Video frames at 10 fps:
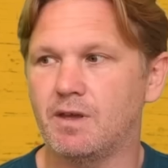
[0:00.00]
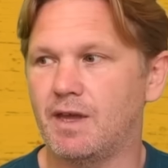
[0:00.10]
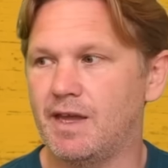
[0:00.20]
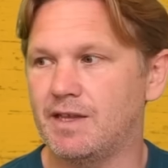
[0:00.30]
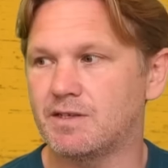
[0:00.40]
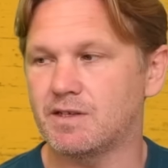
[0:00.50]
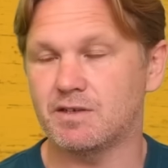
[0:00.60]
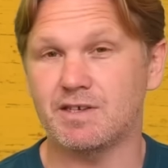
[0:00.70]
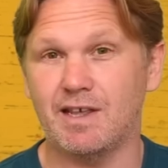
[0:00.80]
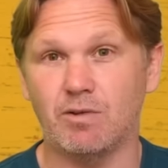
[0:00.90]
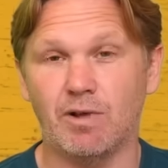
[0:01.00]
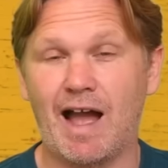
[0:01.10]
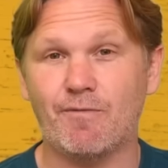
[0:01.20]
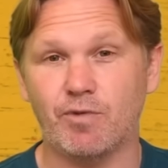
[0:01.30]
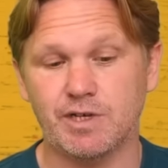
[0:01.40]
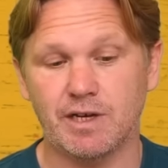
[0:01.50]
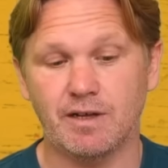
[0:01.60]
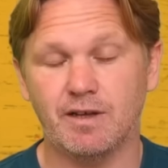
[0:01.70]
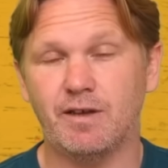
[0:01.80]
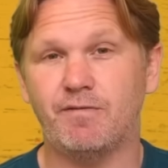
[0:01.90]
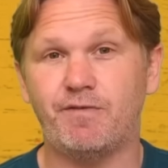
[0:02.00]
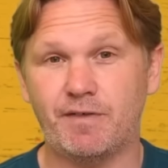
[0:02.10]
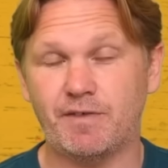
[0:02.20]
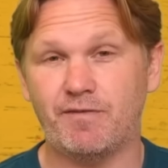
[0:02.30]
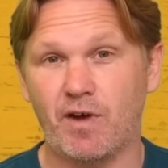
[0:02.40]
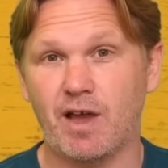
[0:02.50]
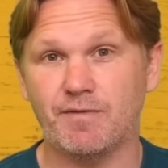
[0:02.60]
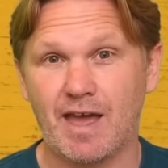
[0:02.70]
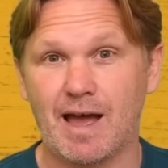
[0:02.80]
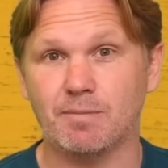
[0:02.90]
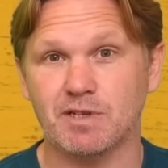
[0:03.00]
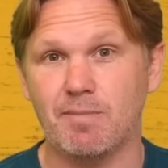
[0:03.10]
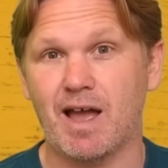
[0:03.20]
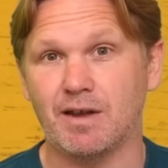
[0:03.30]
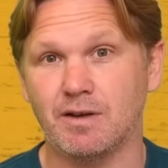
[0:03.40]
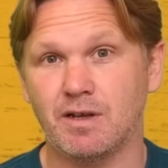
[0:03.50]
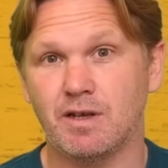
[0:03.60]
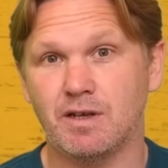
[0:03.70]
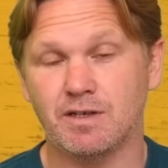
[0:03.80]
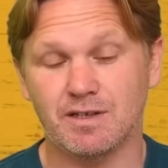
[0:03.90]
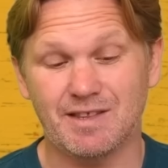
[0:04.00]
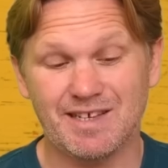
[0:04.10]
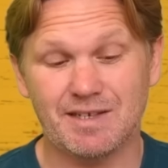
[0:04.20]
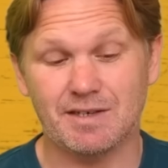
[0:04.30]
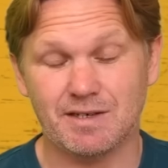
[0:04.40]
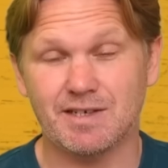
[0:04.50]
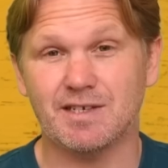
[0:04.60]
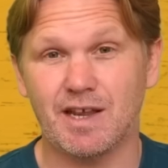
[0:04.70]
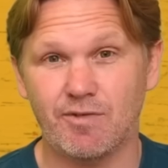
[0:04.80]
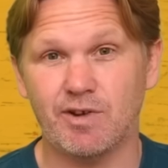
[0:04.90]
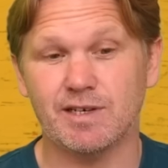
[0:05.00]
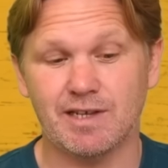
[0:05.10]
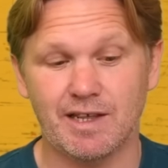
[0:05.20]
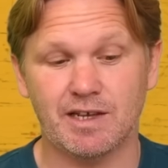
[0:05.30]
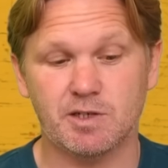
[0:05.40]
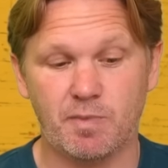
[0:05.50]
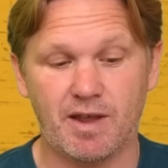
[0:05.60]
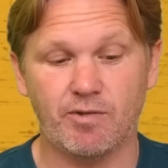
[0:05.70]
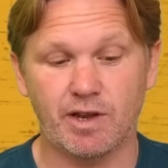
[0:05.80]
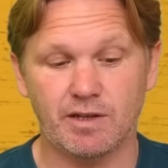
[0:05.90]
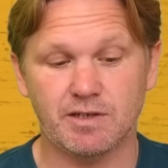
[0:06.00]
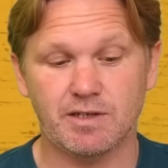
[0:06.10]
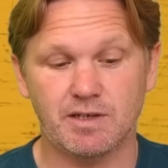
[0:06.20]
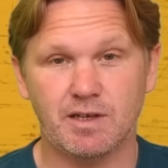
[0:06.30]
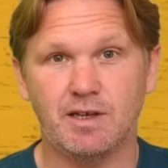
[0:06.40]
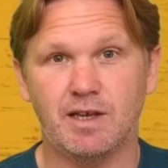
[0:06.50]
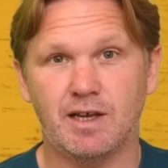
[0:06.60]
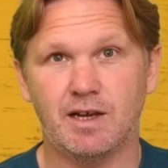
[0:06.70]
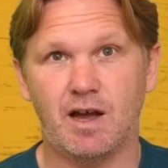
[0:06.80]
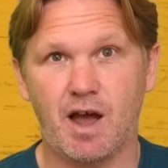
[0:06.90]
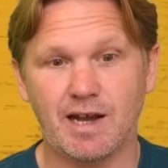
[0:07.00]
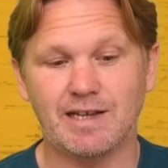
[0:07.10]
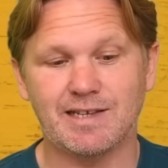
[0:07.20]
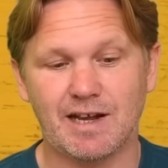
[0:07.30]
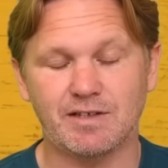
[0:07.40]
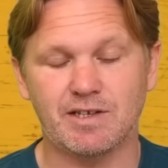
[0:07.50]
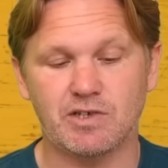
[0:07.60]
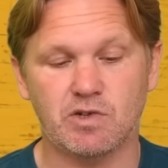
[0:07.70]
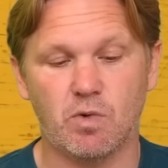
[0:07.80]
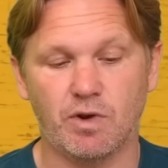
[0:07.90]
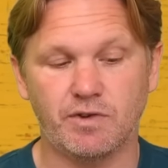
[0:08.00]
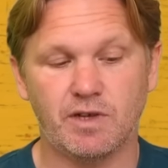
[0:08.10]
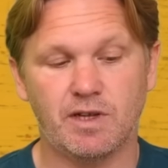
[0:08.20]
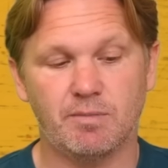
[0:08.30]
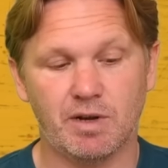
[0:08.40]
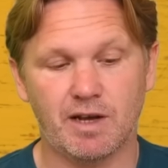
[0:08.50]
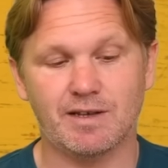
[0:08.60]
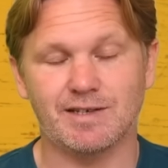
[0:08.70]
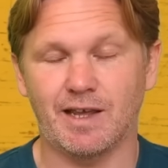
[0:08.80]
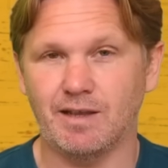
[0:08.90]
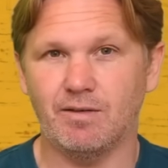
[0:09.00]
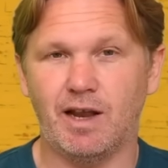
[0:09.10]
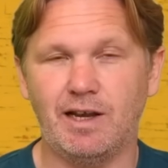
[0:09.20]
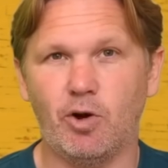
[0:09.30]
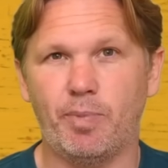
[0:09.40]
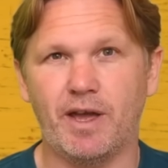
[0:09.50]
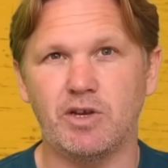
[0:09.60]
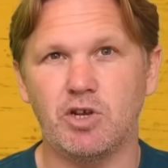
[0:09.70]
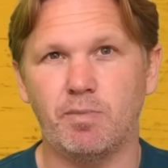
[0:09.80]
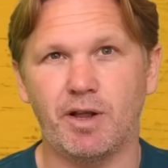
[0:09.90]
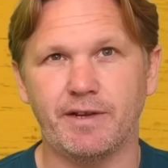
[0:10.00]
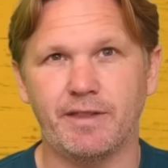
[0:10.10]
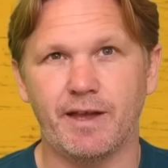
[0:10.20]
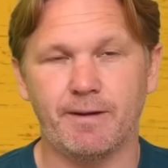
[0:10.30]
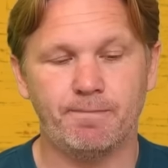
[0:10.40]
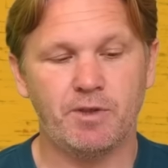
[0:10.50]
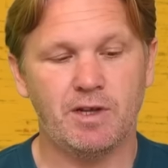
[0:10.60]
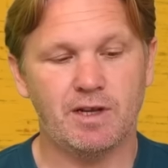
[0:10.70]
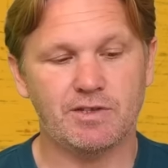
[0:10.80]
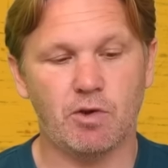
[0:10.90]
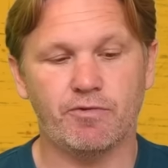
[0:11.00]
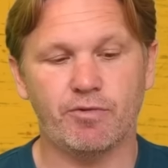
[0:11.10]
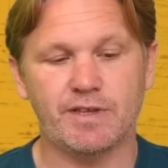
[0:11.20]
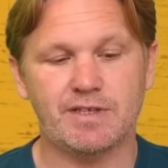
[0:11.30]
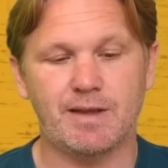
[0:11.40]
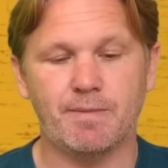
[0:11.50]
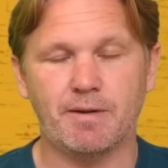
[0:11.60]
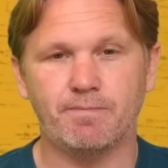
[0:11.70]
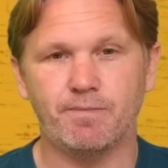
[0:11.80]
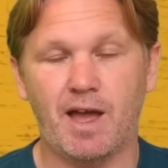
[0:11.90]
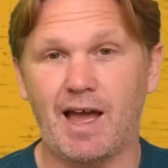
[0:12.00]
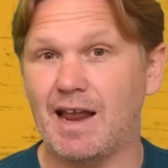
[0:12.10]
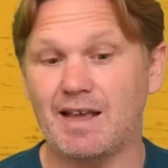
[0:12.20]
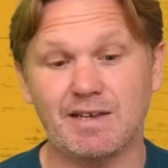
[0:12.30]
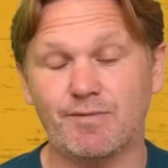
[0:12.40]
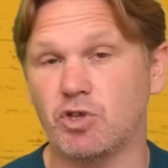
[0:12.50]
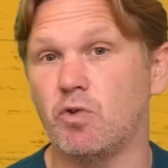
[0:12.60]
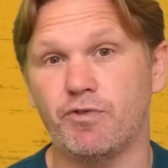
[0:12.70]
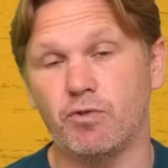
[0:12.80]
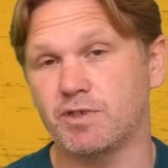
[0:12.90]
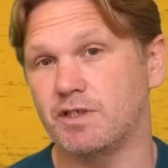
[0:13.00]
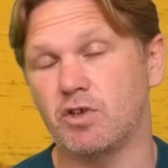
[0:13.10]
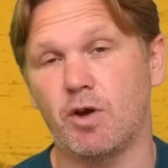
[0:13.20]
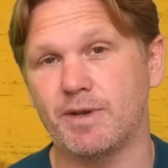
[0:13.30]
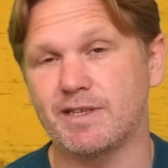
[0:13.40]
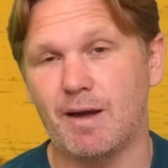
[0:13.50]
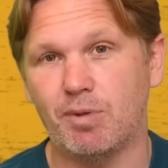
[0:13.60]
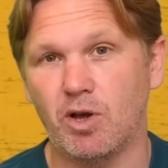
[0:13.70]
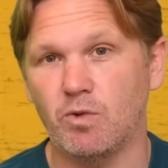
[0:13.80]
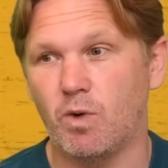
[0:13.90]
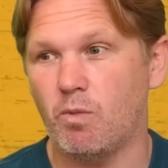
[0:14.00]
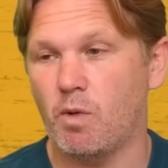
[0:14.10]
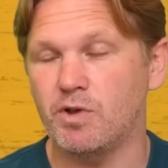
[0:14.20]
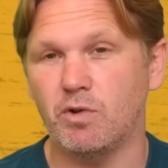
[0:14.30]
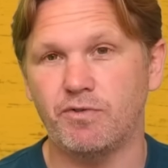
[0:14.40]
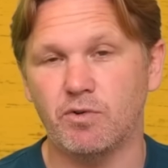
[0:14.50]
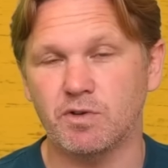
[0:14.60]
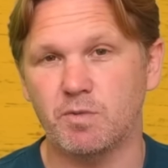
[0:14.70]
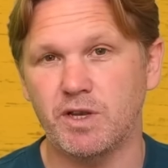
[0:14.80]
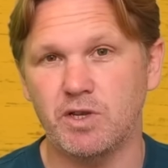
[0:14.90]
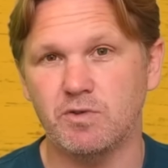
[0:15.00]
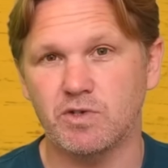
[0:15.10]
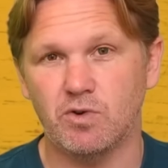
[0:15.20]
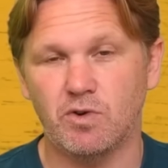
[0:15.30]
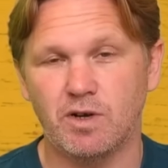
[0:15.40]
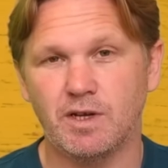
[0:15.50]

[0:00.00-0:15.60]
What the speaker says: is still averaging 55 caps a man. So this is a seriously experienced, highly talented squad. But like I say, a little bit of new blood in there. Let's go through the team then. And as ever, your thoughts in the comments down below. What were your thoughts when you saw